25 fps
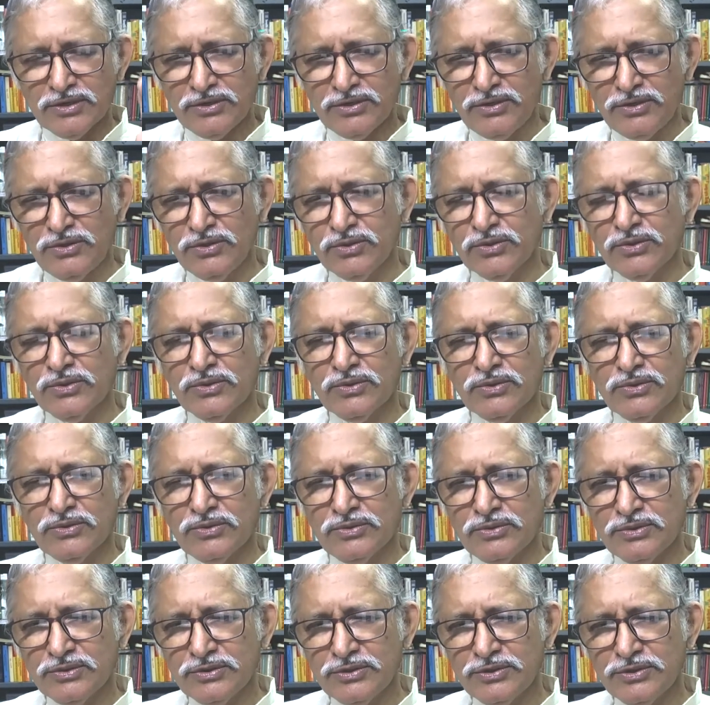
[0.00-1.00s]

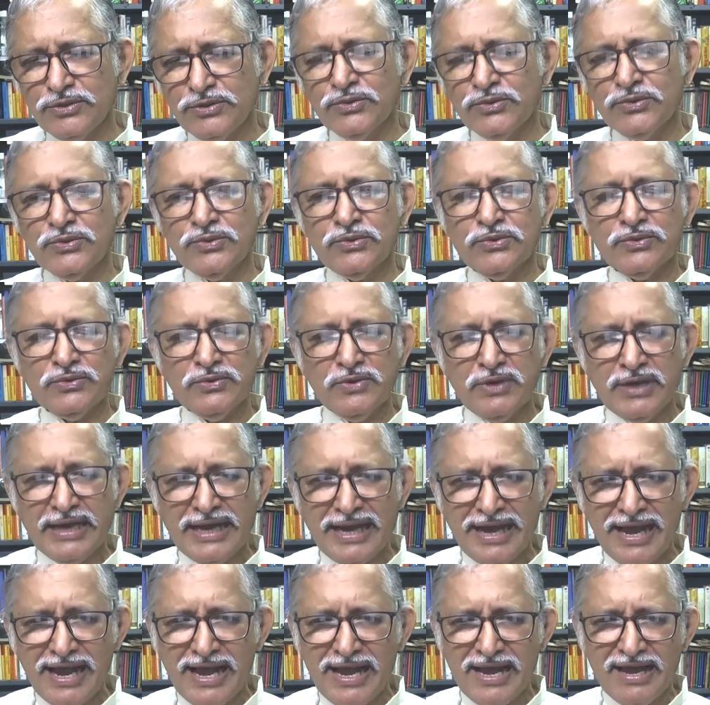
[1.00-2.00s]
Do you
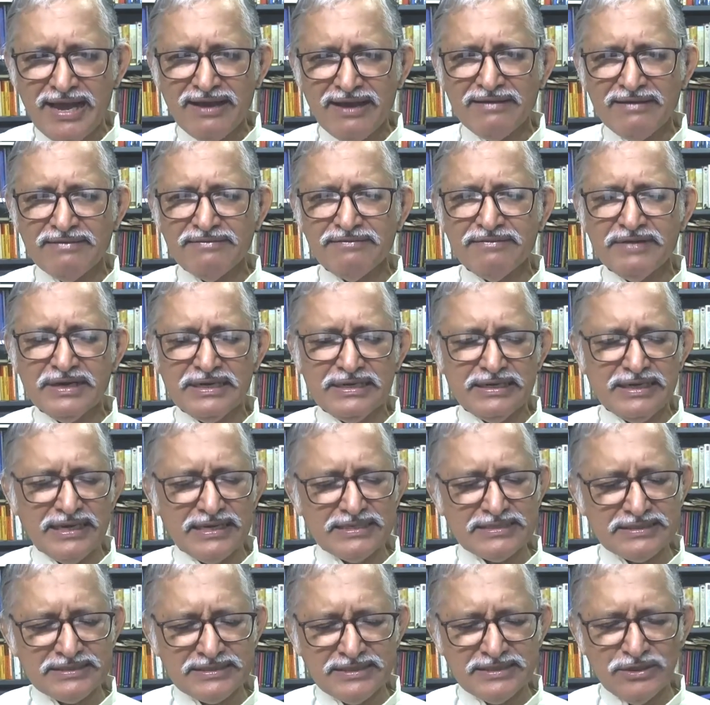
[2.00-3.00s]
have,
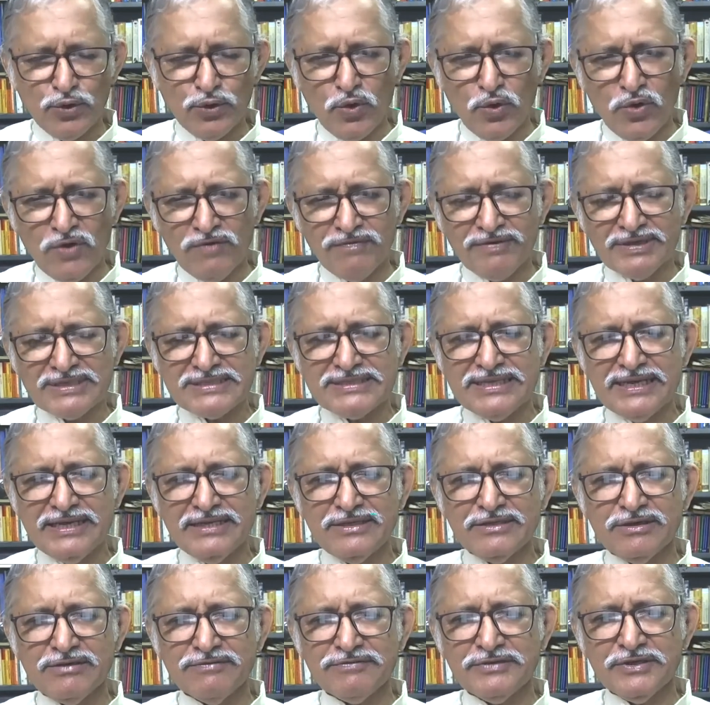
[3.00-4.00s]
does the
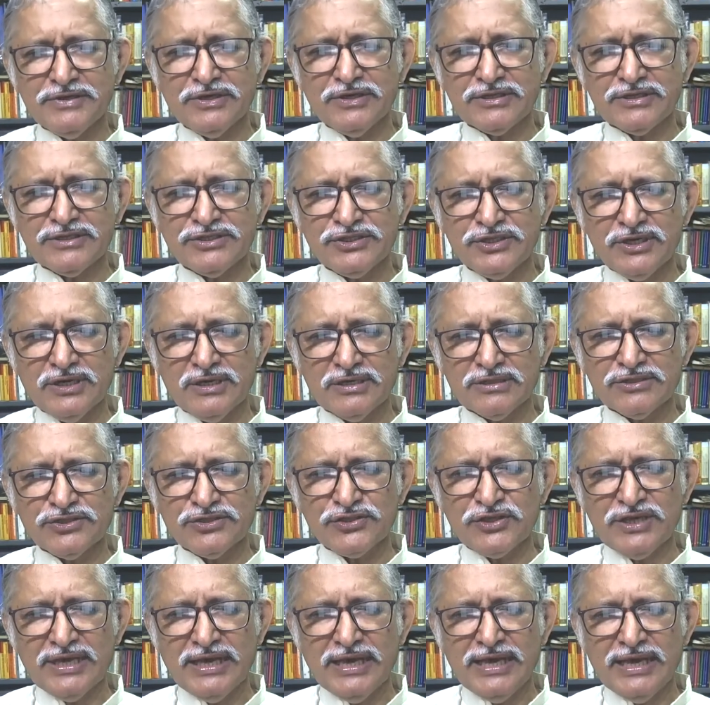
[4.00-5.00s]
oversight of your
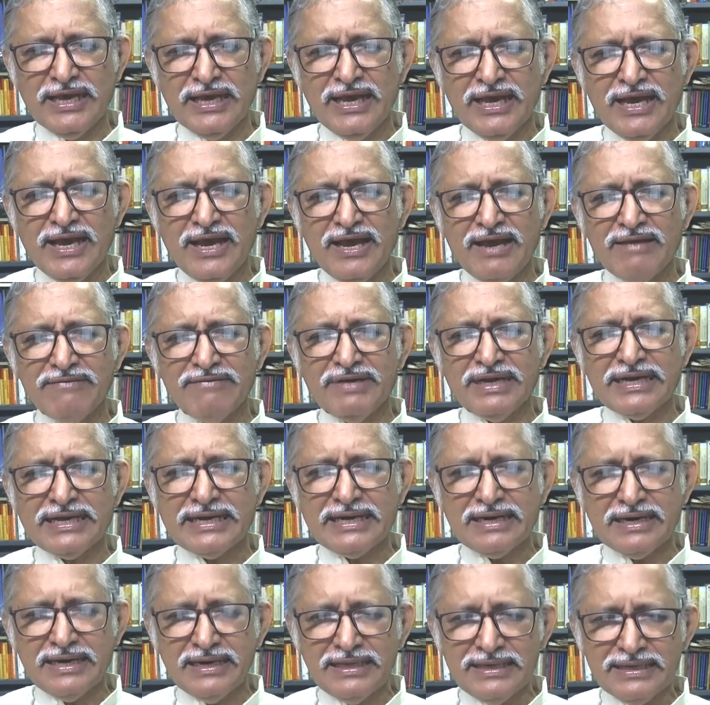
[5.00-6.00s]
church have a
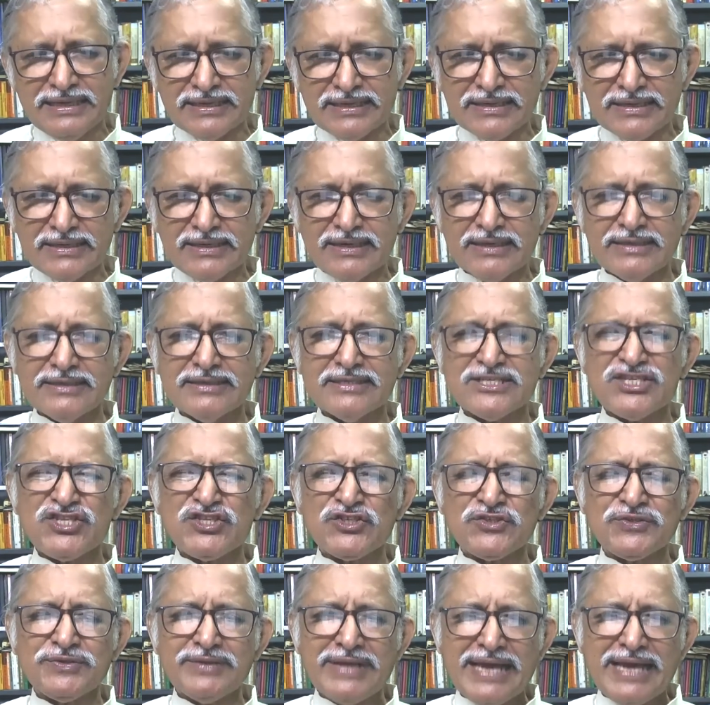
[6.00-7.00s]
clear cut
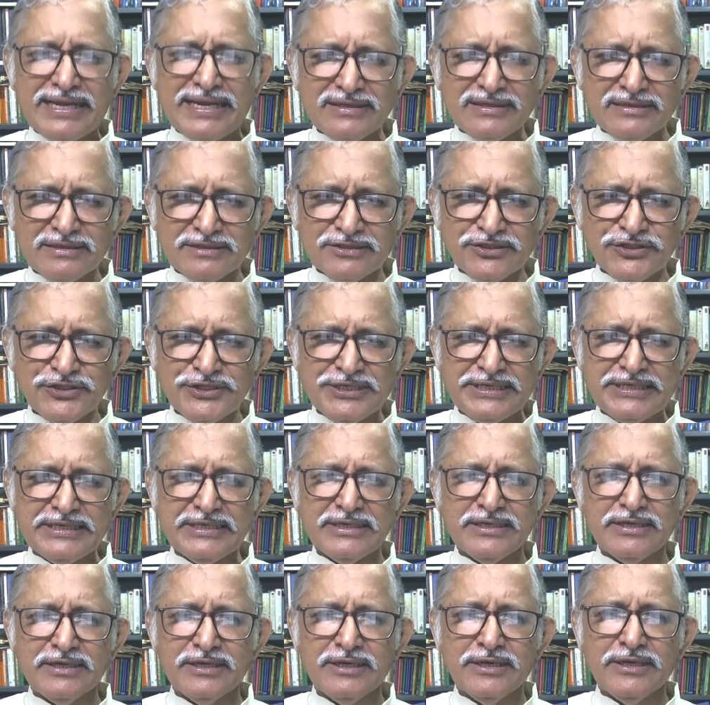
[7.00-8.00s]

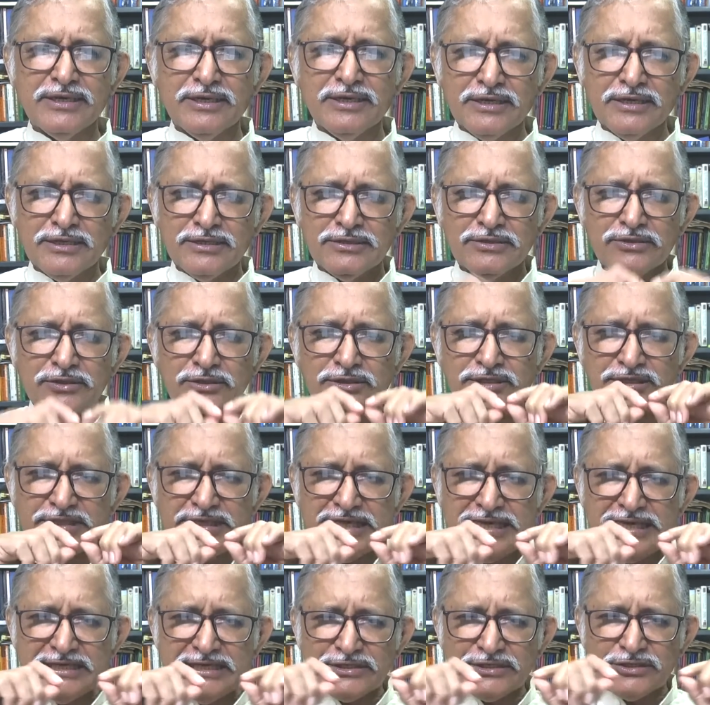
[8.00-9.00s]
strategy to
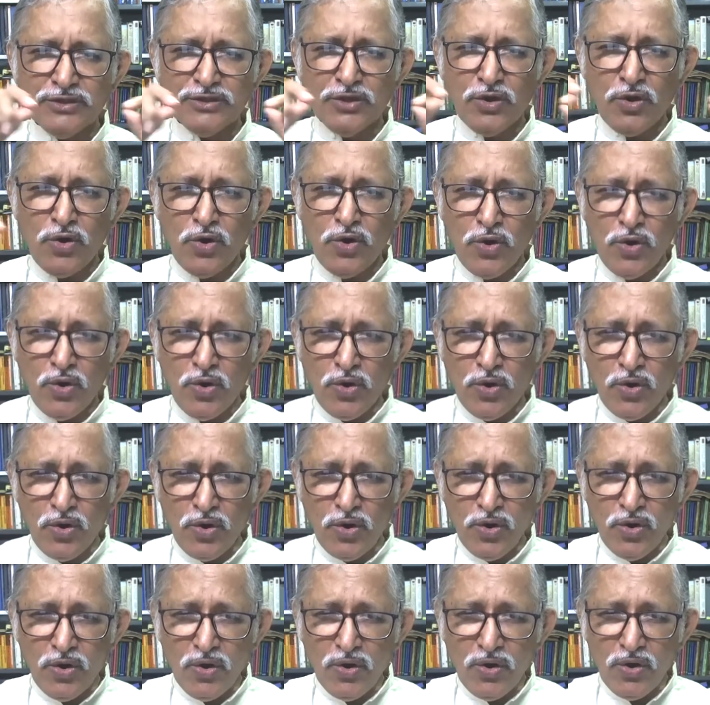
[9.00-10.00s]
teach the
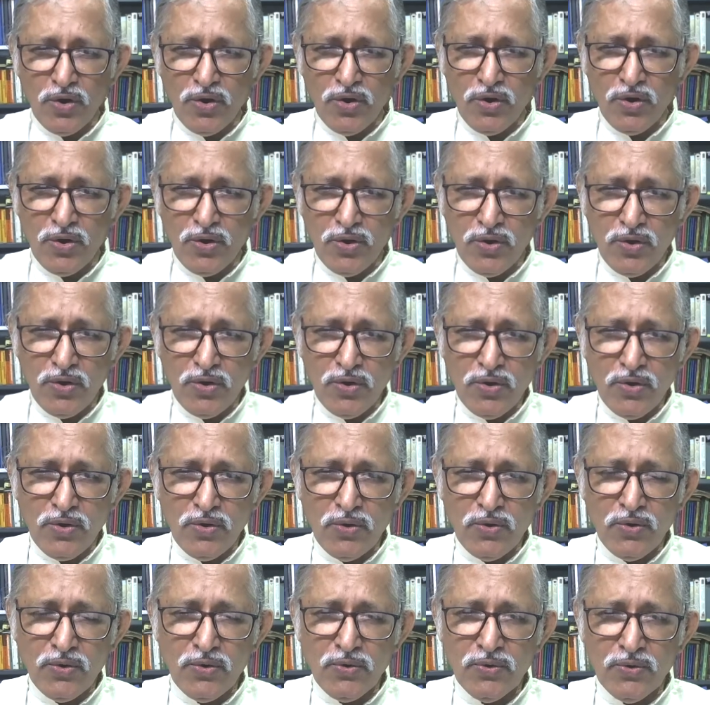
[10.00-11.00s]

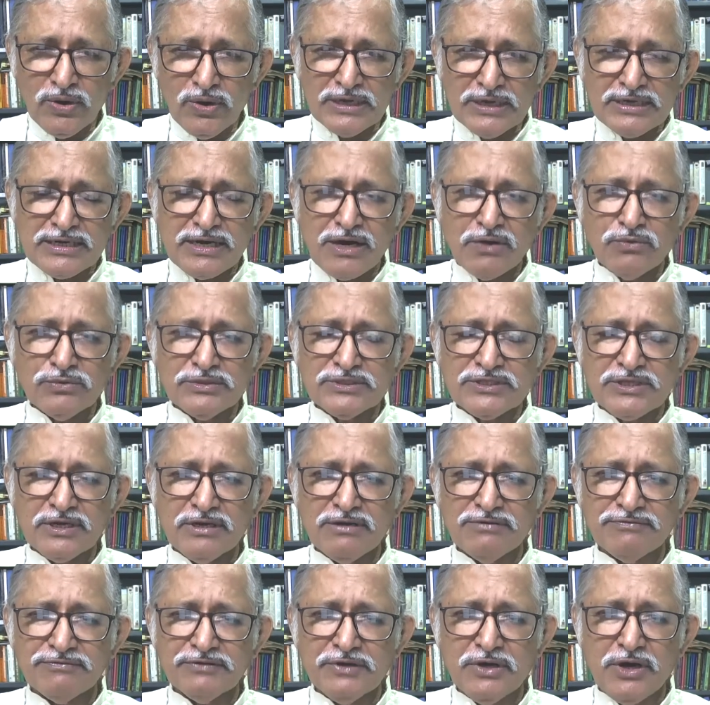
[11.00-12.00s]
whole
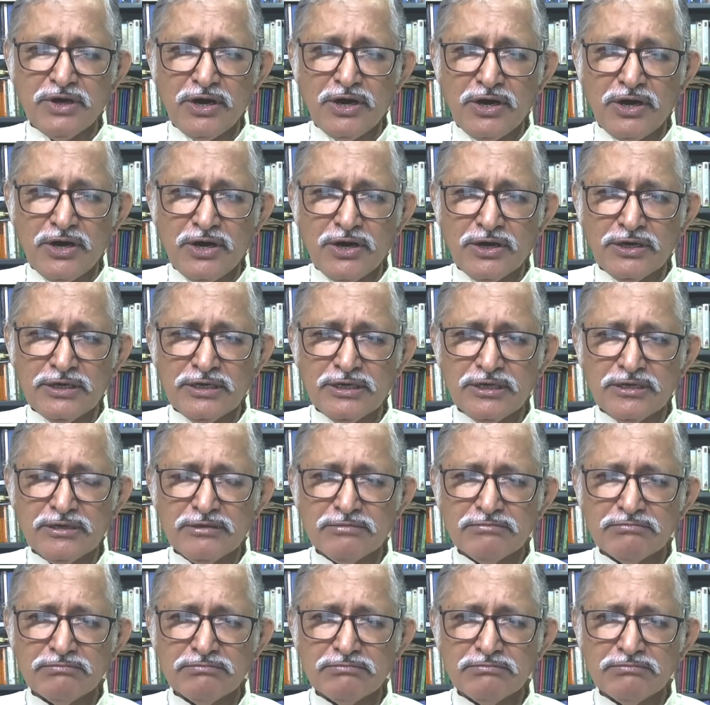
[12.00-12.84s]
counsel of God